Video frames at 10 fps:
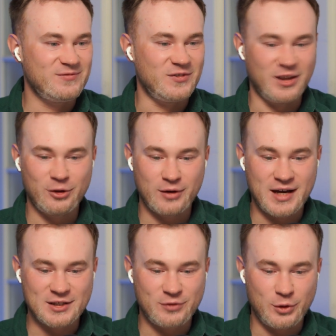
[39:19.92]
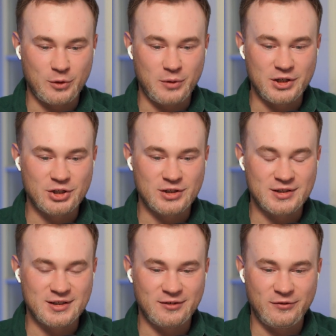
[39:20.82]
Thank you guys for your
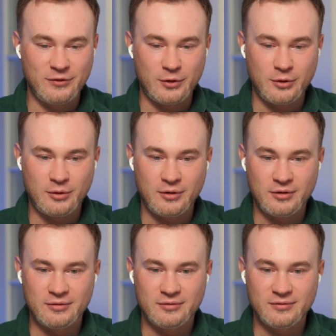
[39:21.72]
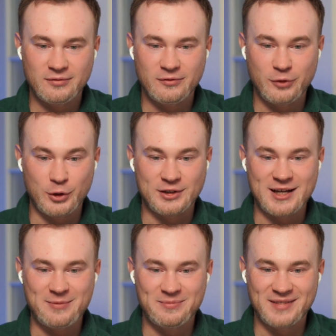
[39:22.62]
questions and for your
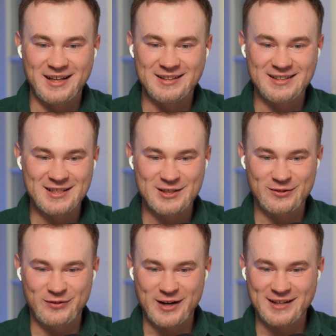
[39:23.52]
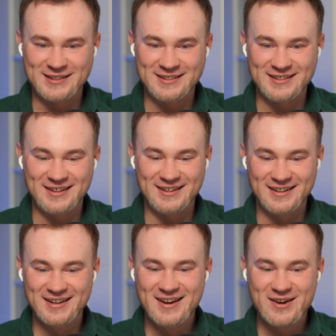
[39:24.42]
time at this Friday
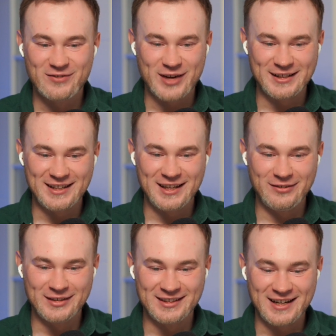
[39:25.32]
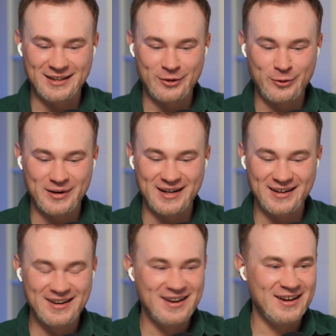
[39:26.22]
evening. I know
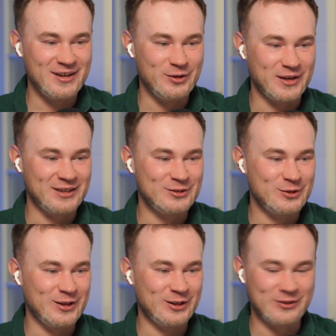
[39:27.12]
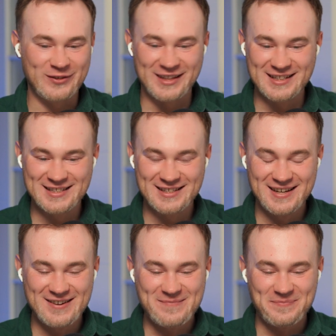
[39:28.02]
you can do a lot of things.
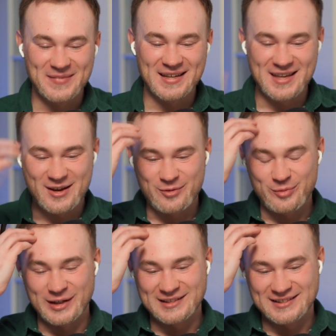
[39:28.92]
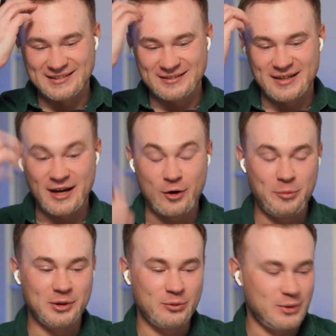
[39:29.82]
Yeah, but I
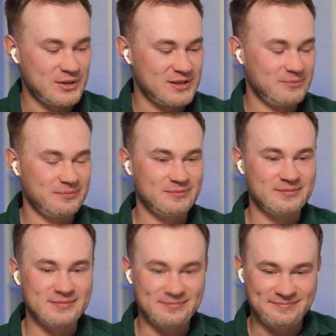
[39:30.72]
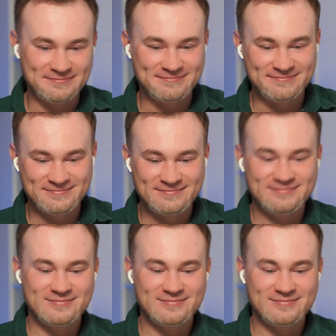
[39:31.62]
hope it was good.